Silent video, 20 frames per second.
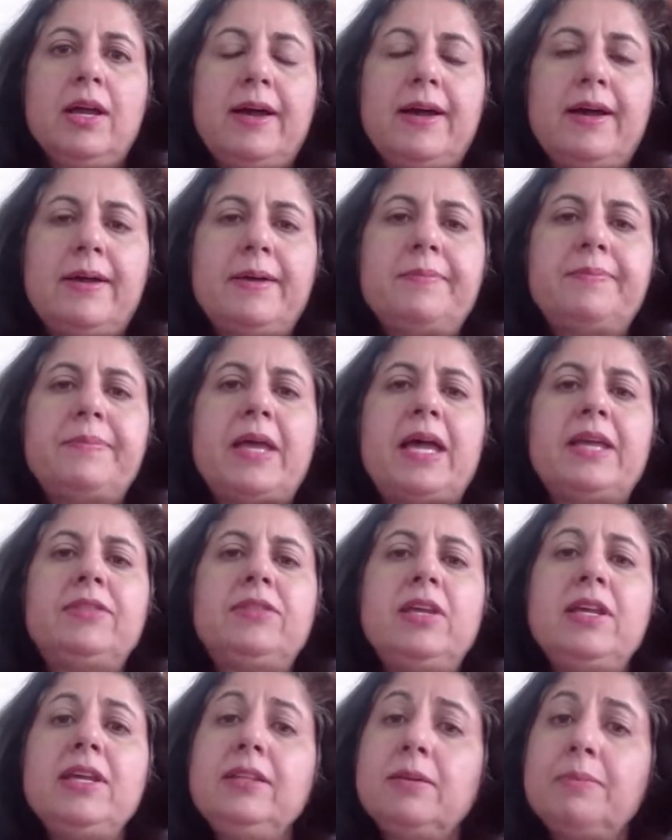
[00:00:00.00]
I
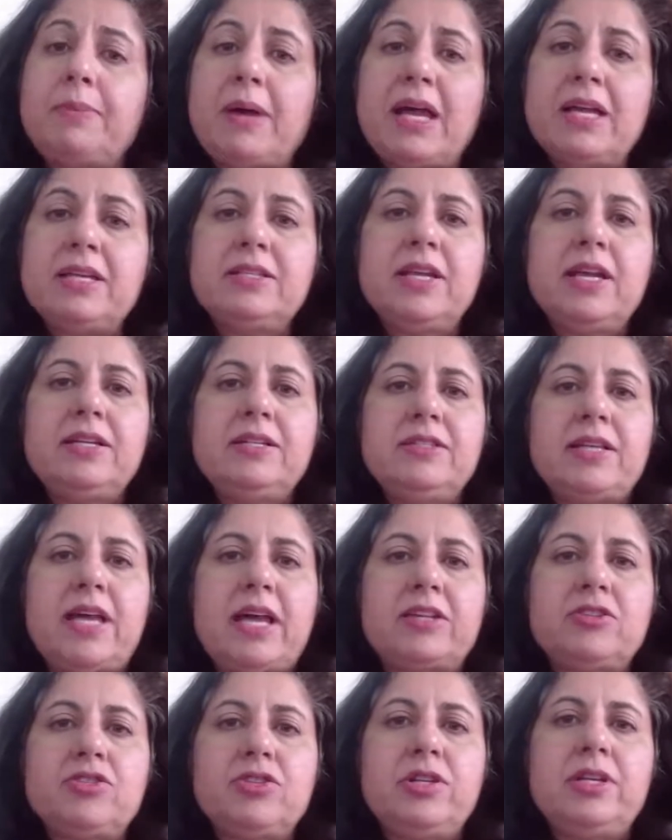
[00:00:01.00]
think the buy side is
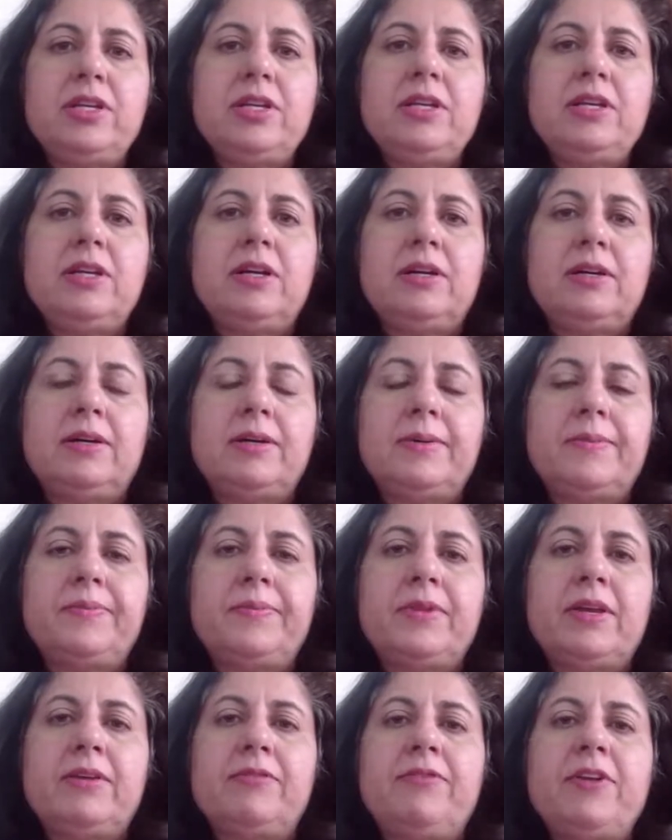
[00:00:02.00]
actually
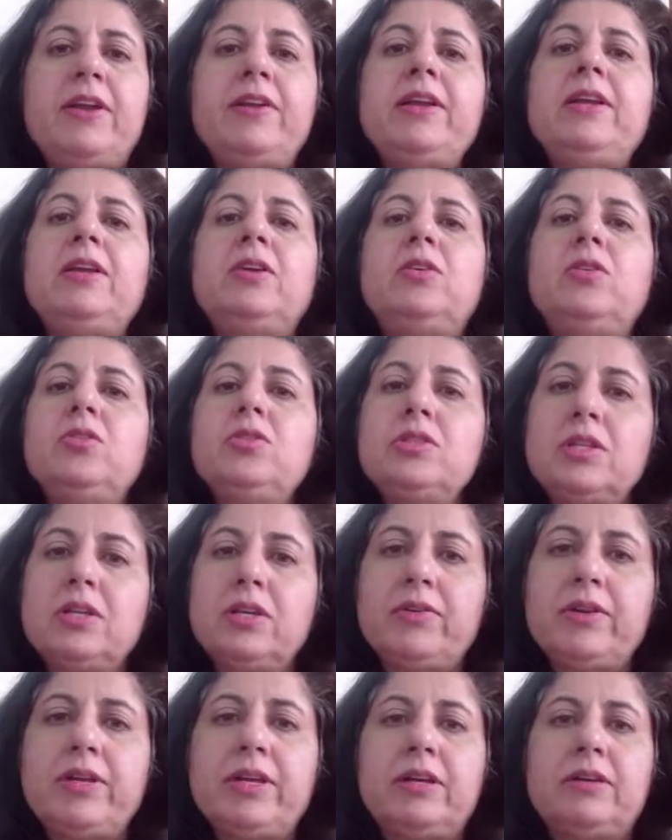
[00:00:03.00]
a very good
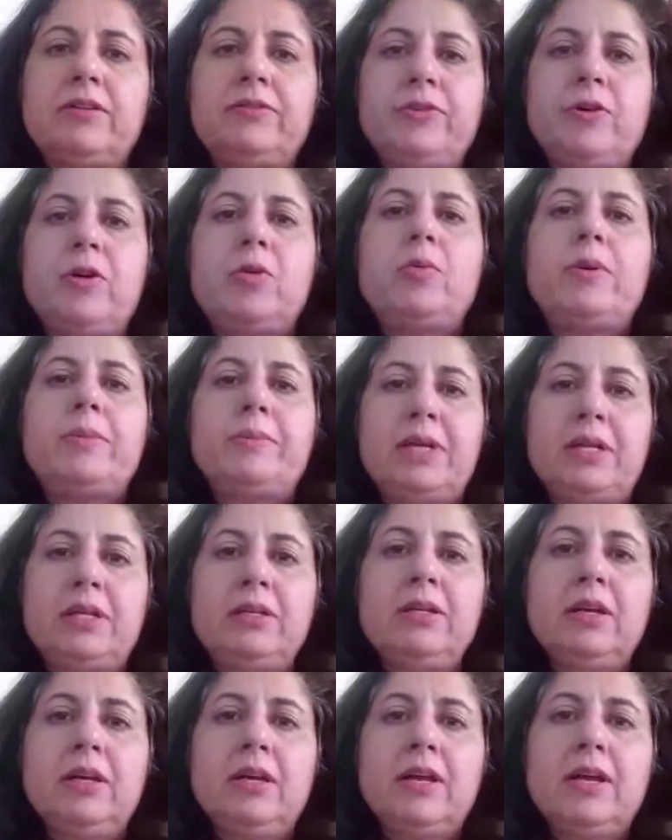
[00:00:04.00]
career for
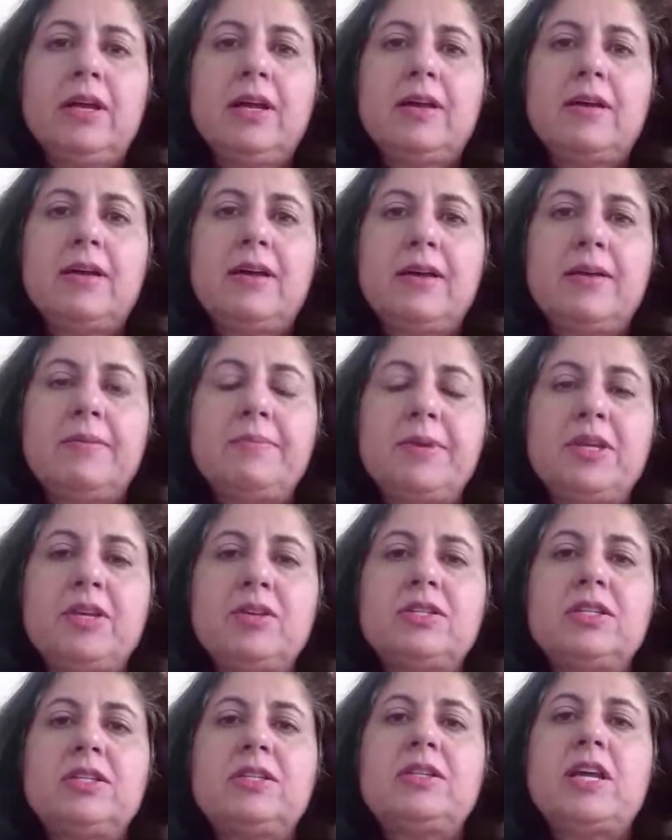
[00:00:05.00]
women
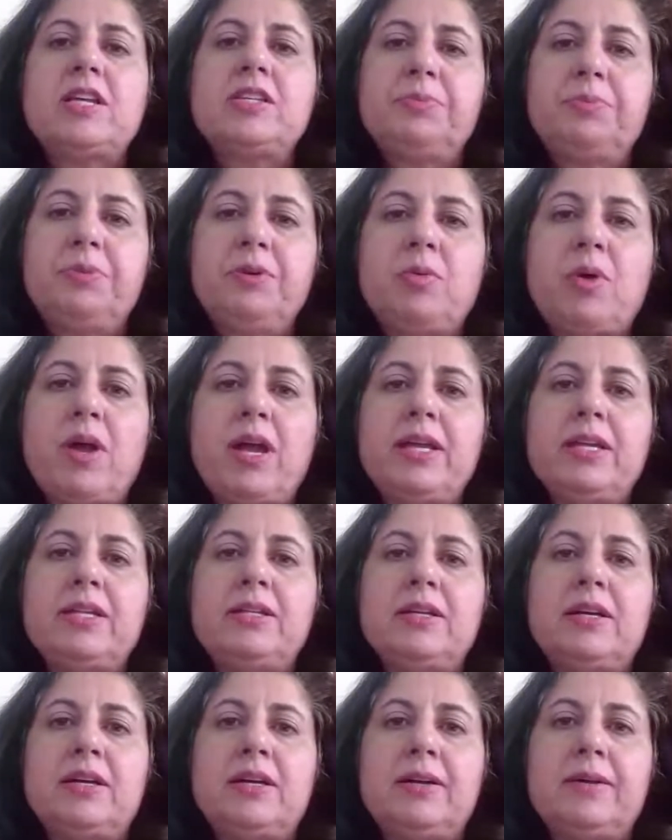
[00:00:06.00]
because it does
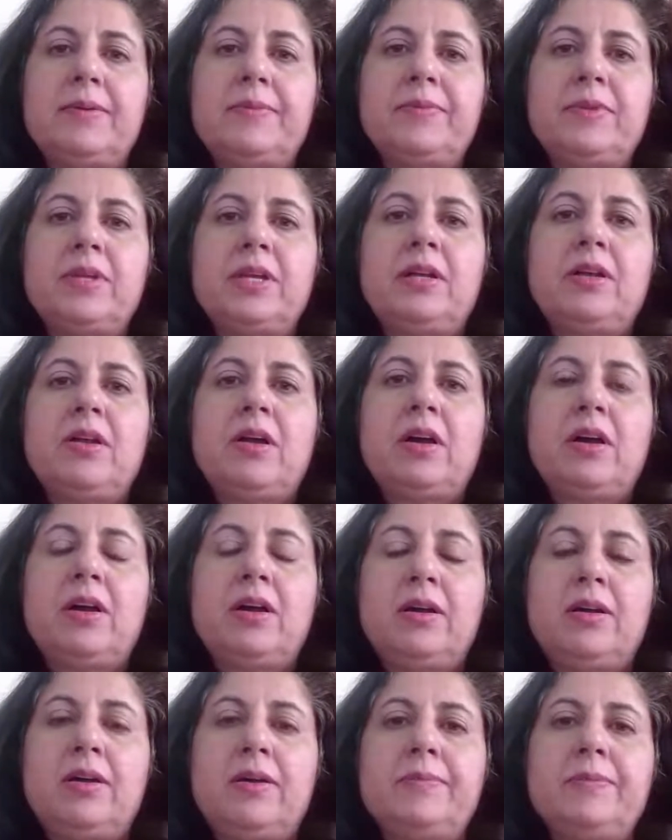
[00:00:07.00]
provide
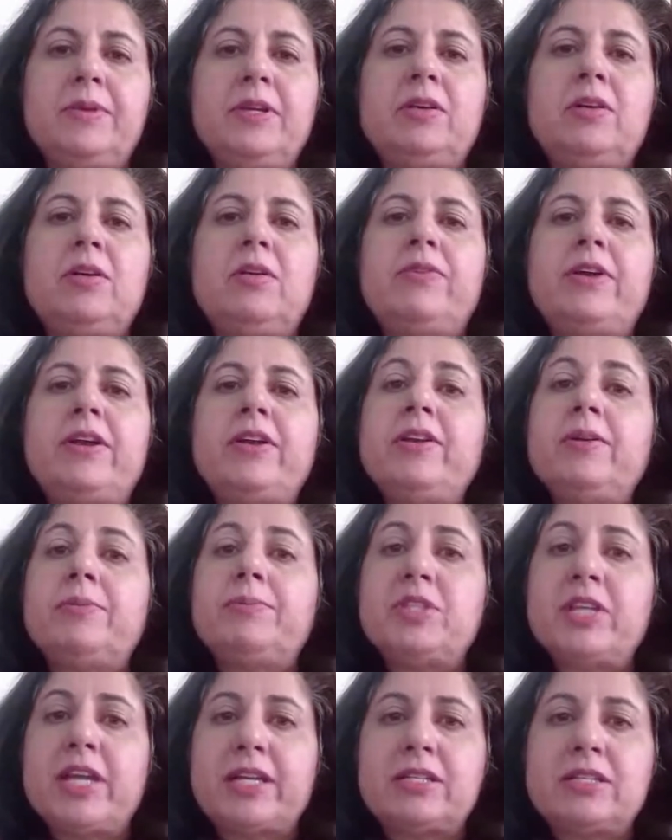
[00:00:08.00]
a very
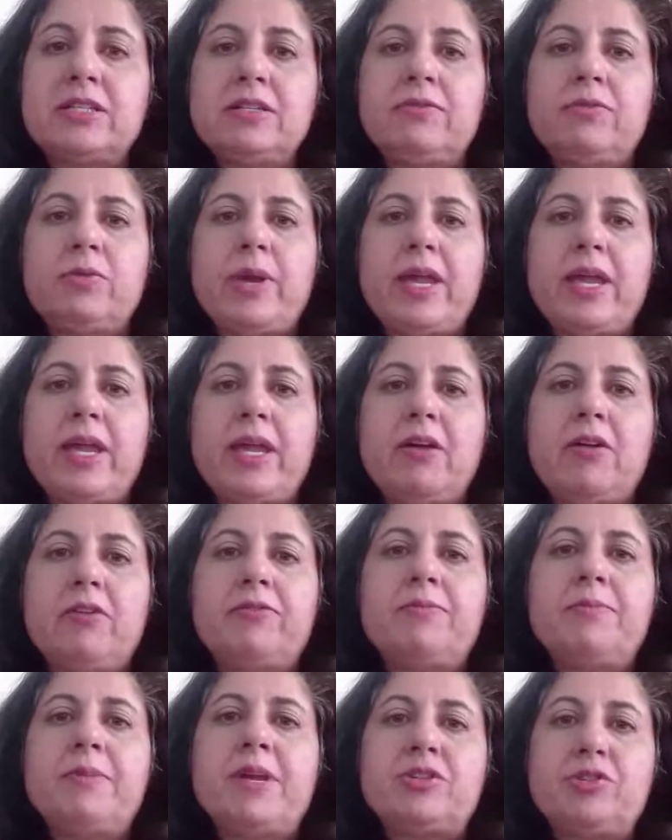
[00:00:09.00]
objective way
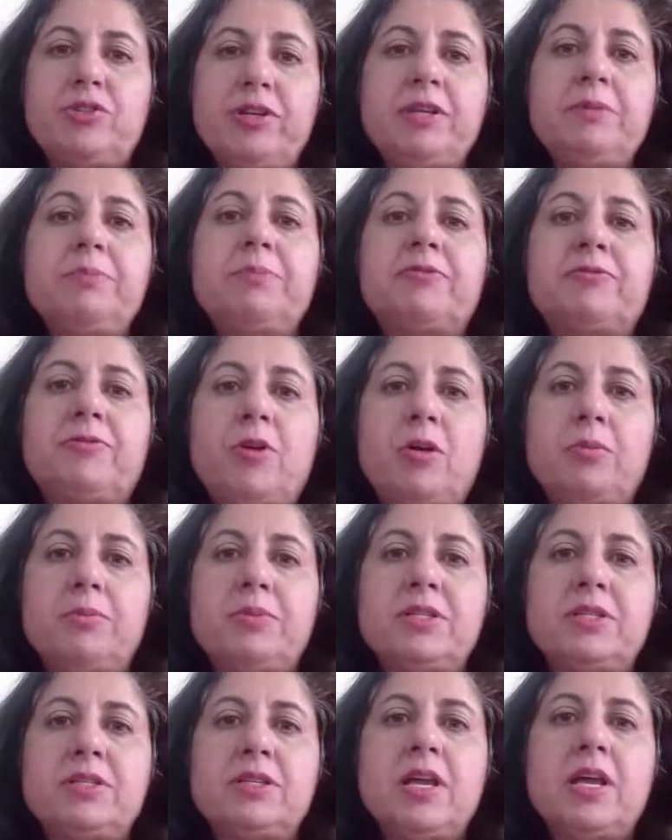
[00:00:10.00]
of measuring
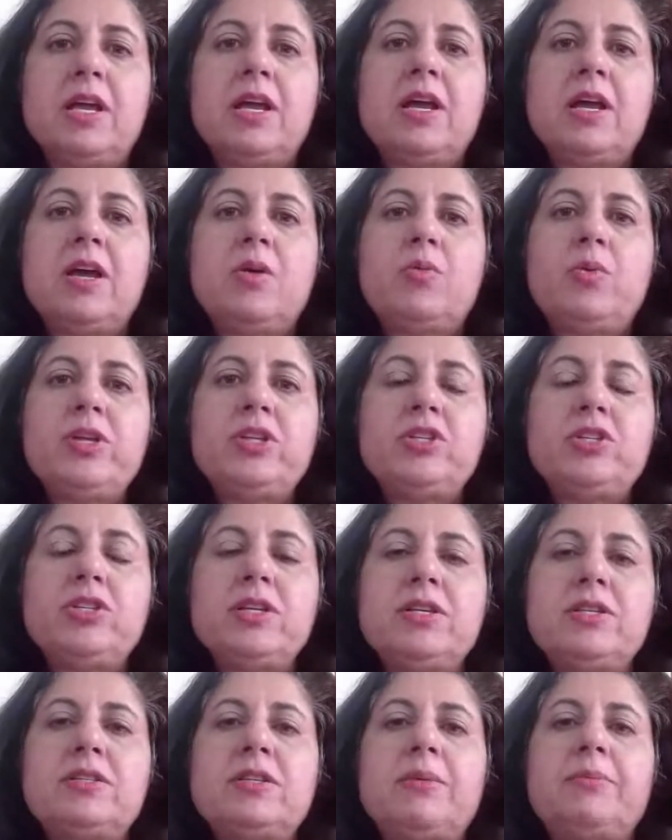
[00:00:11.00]
performance,
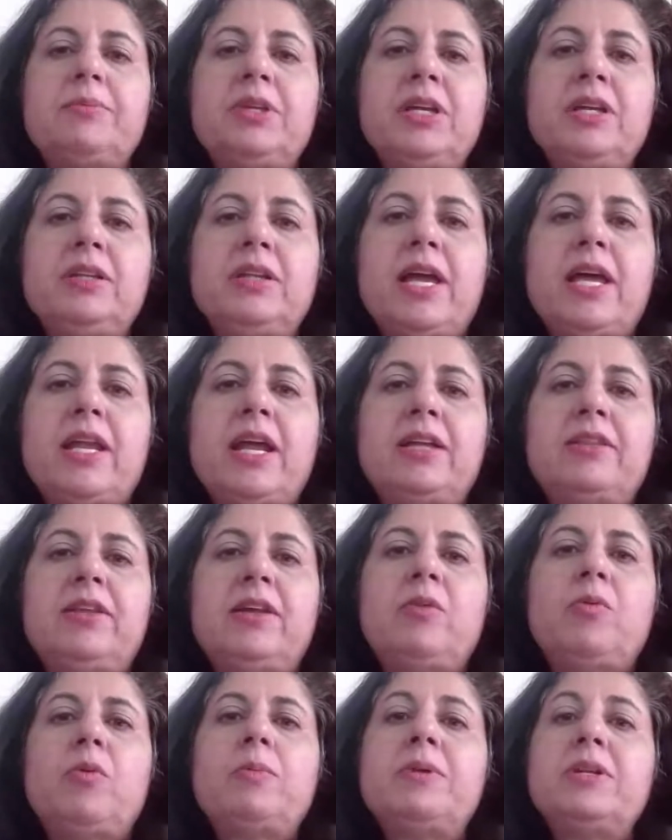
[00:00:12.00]
which is something that I
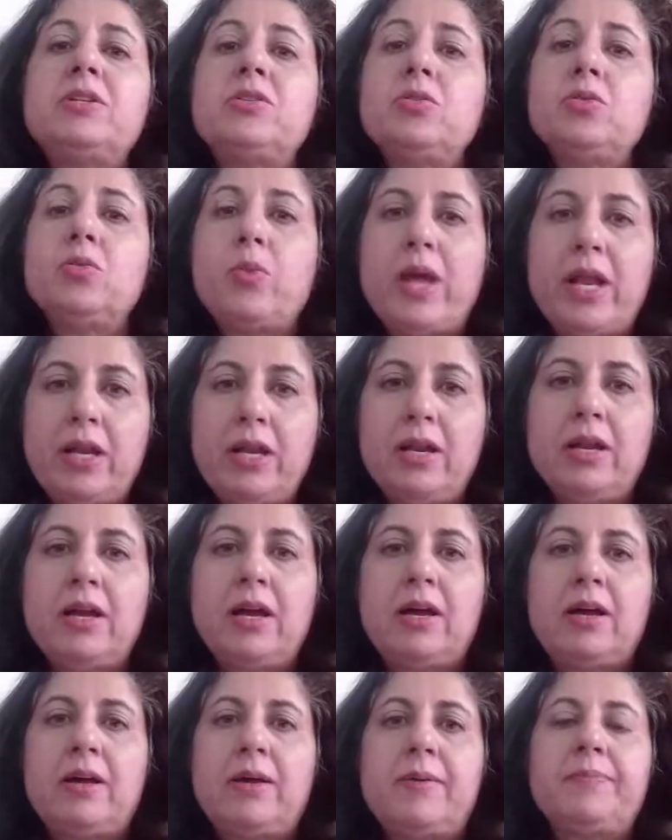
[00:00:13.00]
think women do
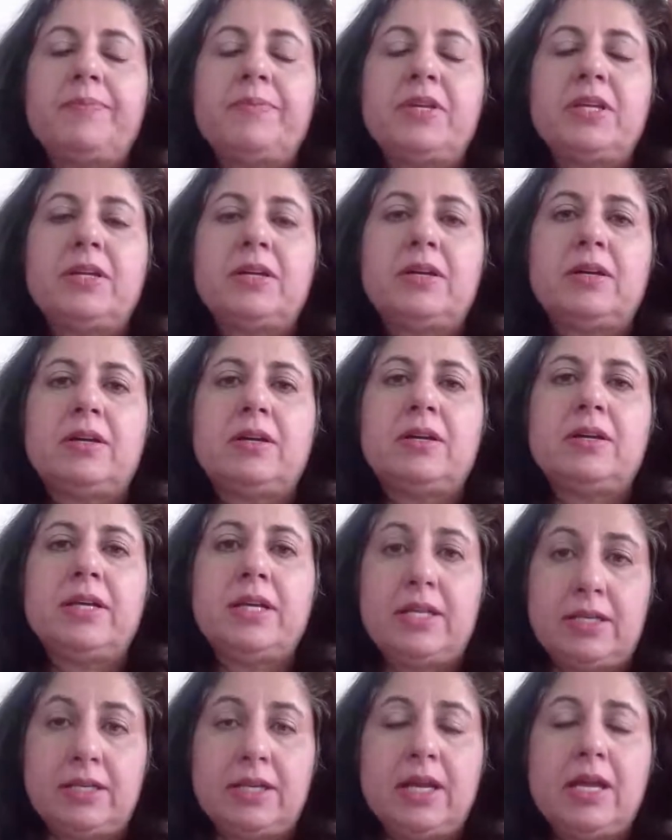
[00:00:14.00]
well
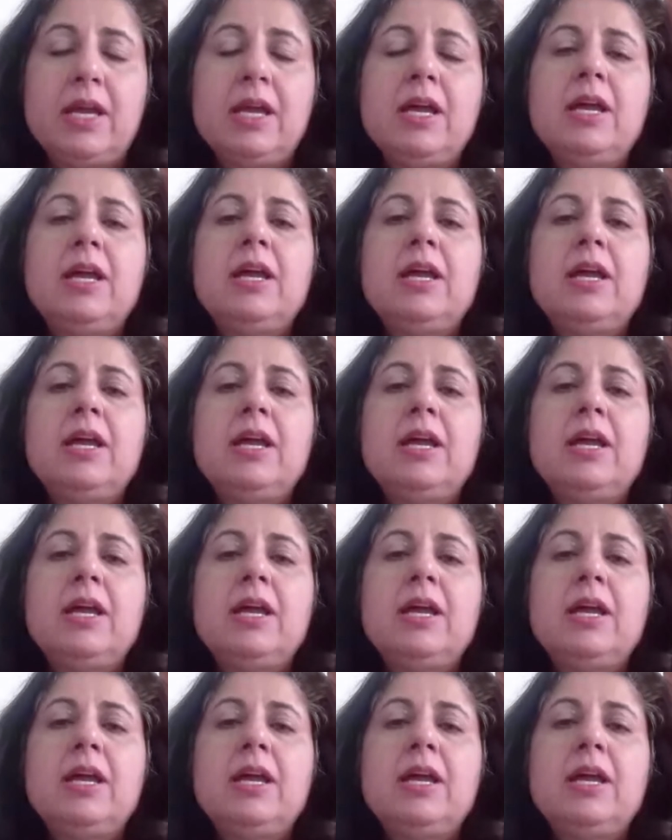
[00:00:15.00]
in.